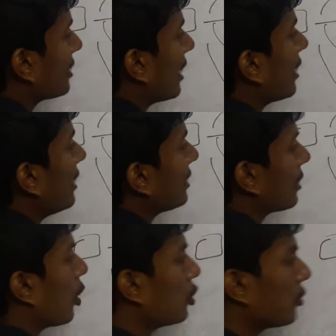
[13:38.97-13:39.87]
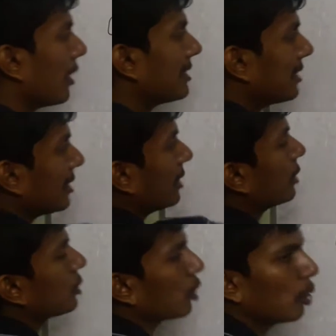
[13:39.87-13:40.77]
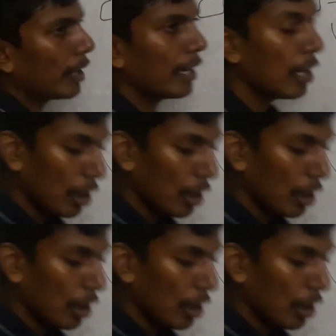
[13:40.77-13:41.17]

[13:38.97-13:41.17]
can reach the house faster than this road. Okay,